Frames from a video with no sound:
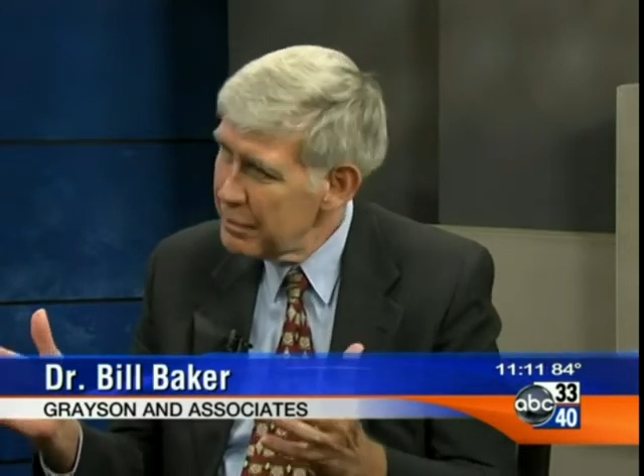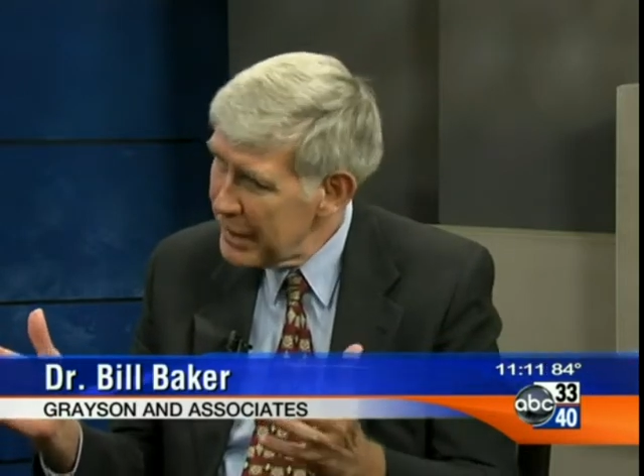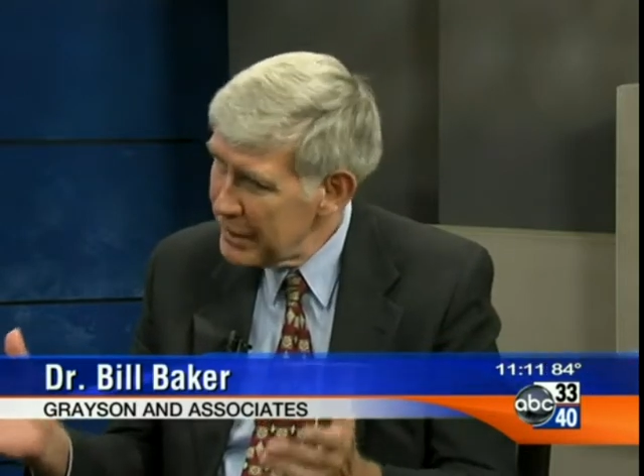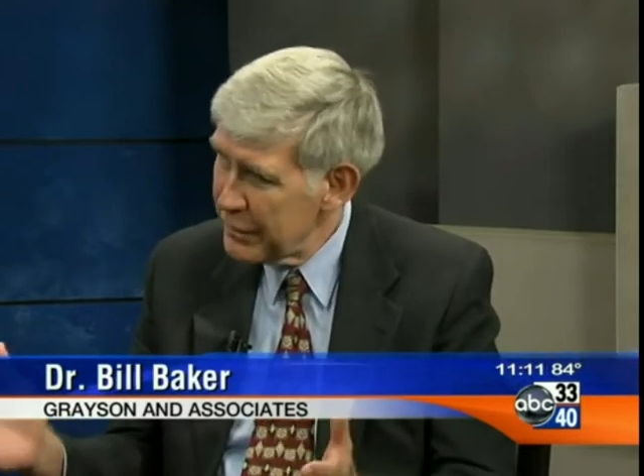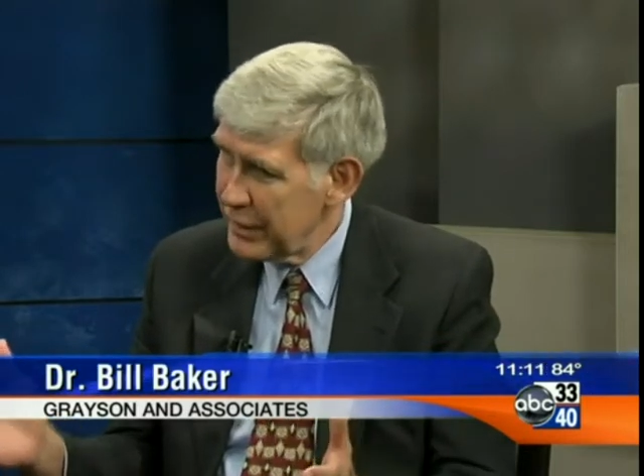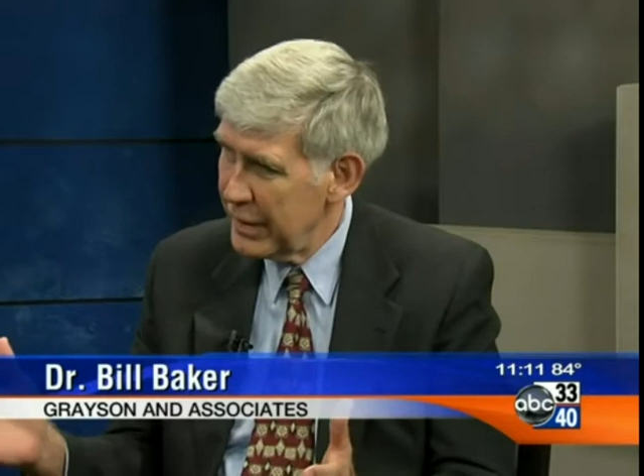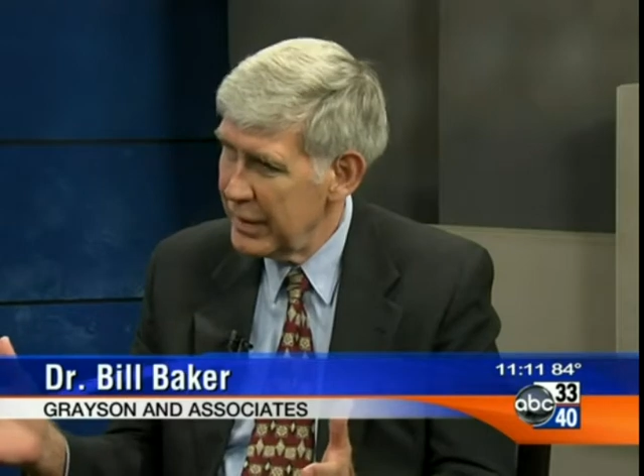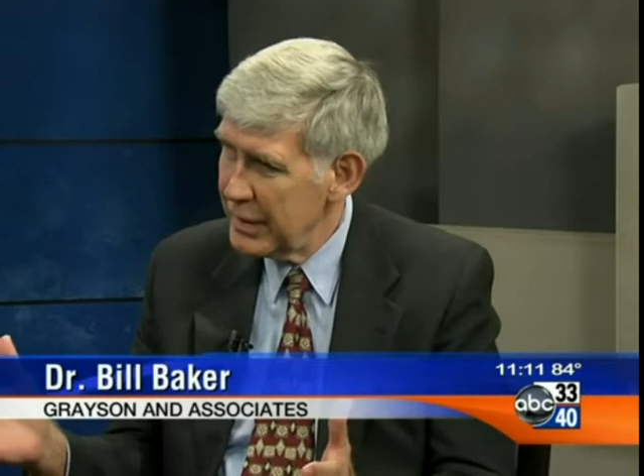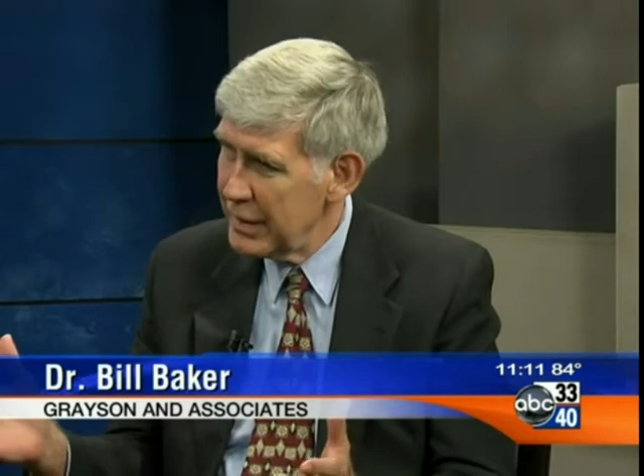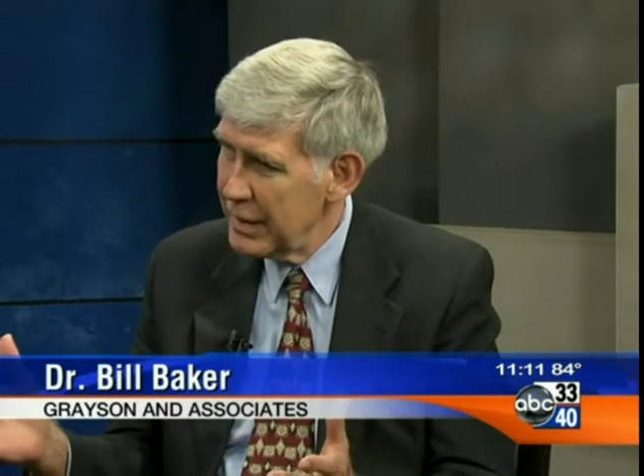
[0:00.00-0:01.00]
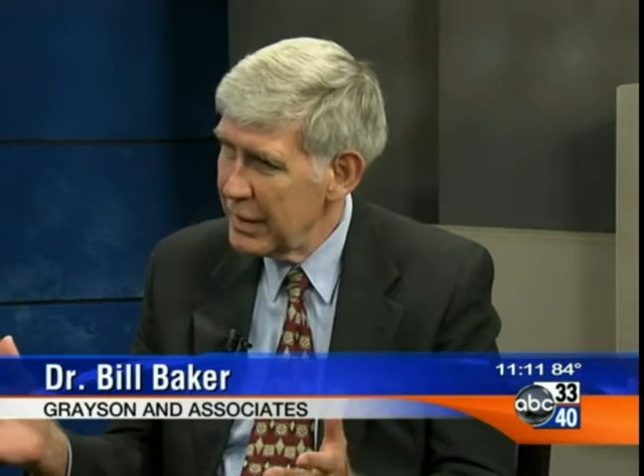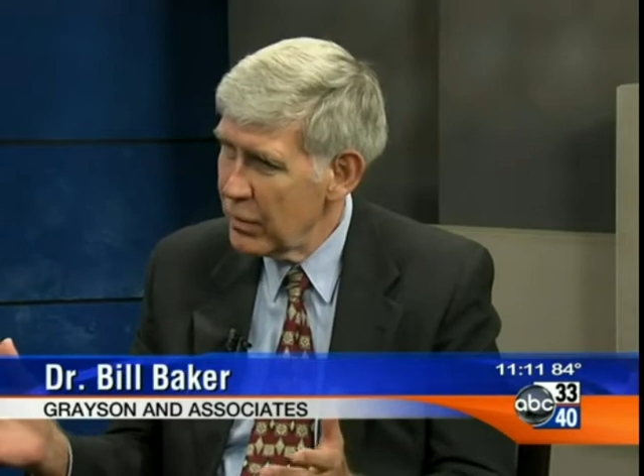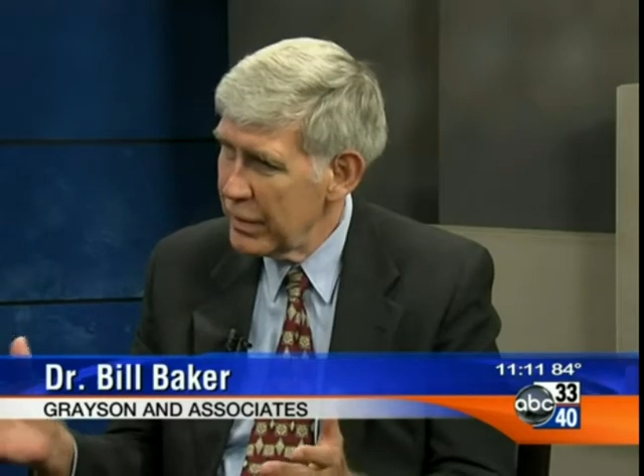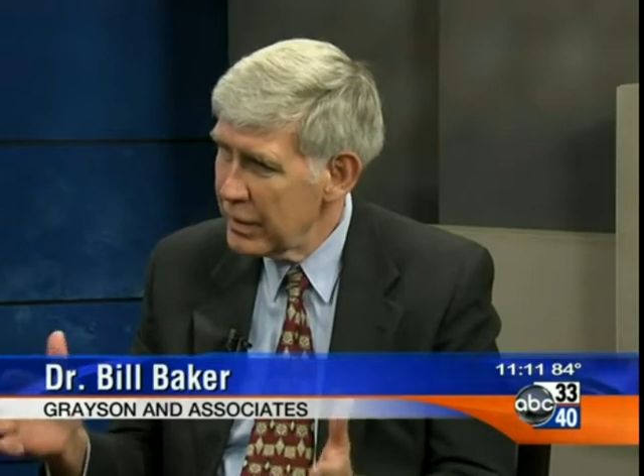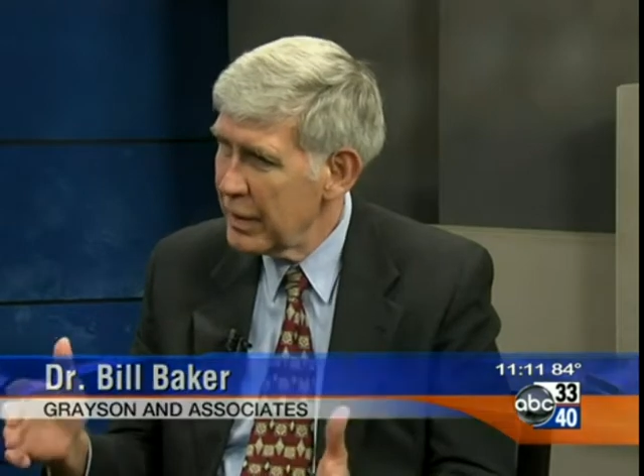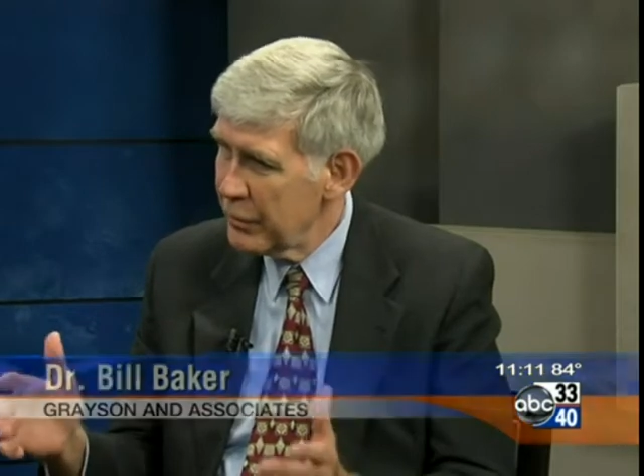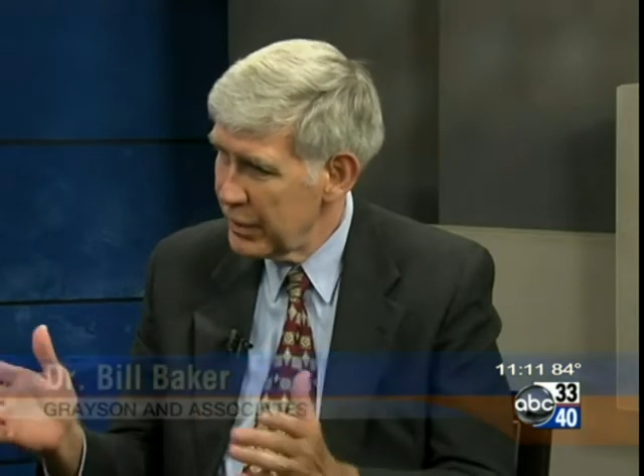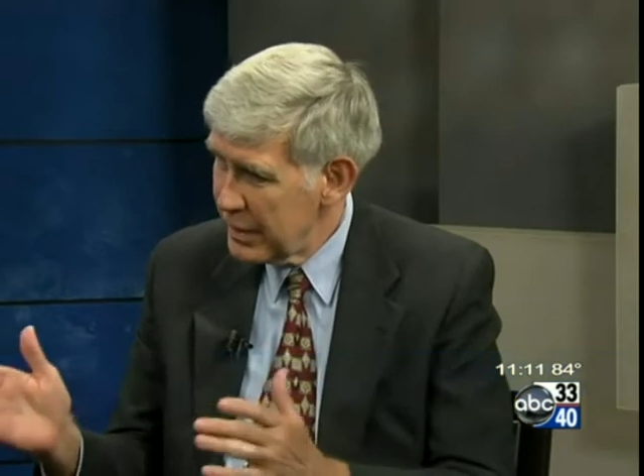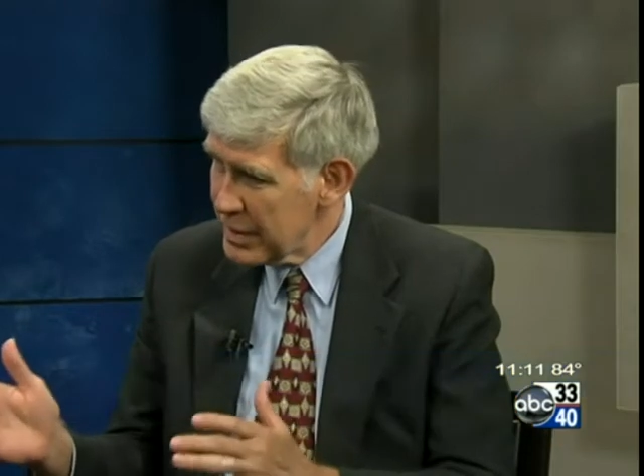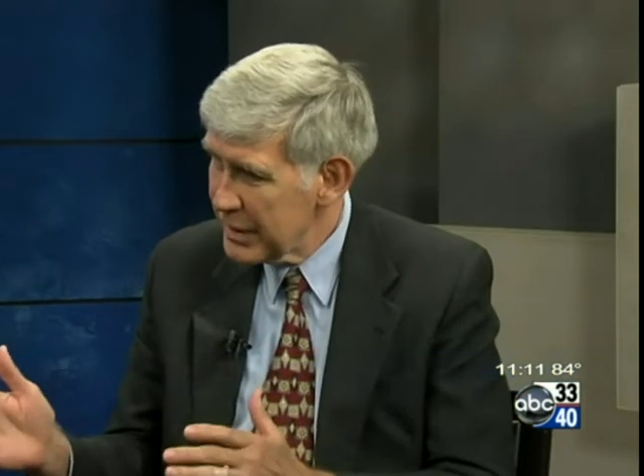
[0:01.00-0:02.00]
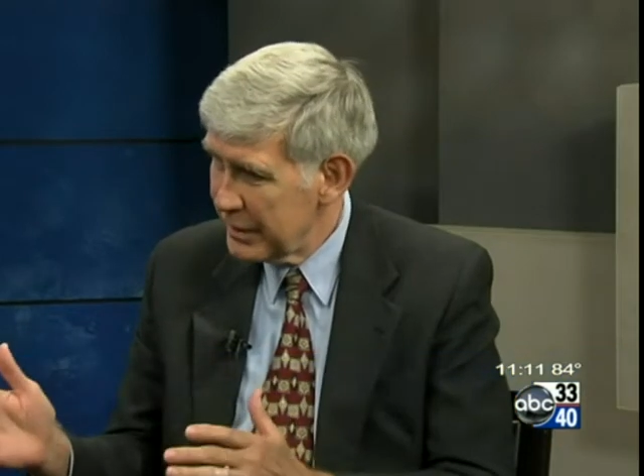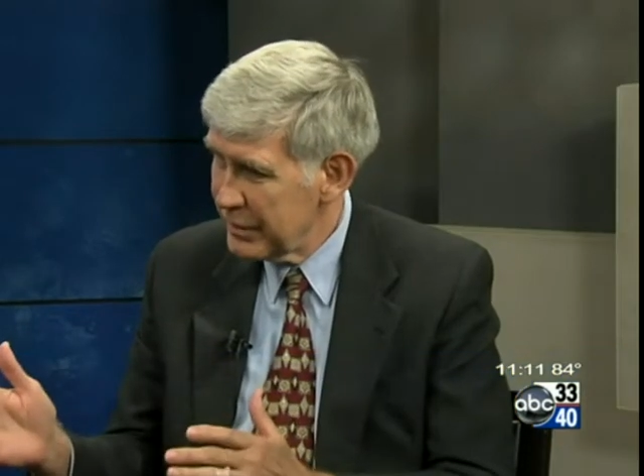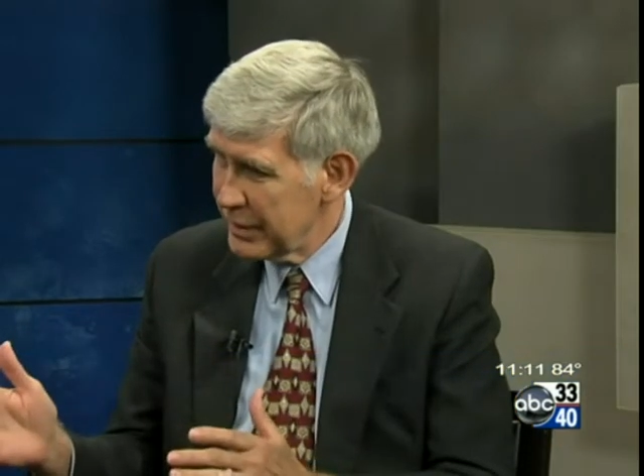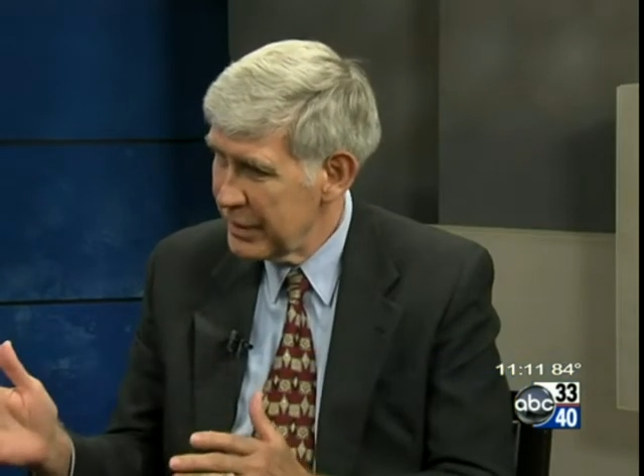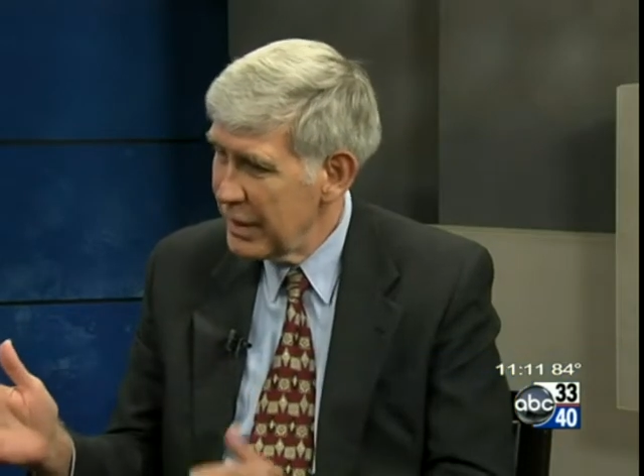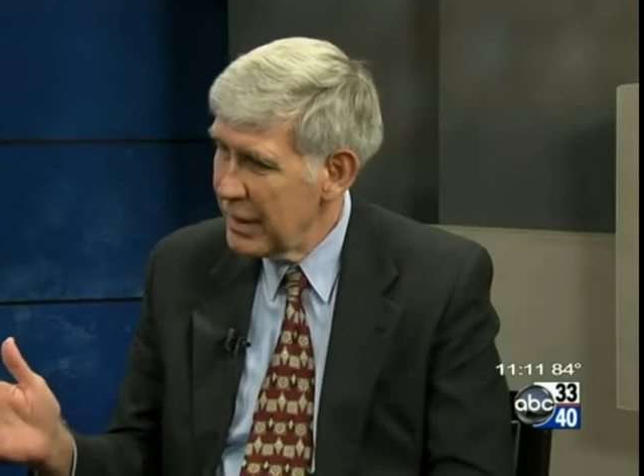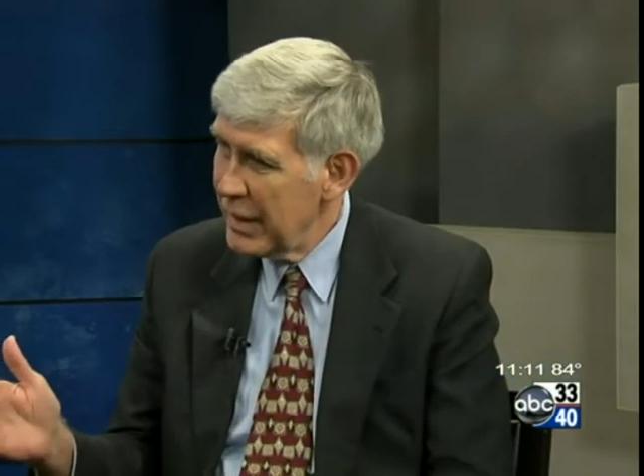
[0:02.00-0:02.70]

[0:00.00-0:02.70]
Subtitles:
benefited when comfort is given,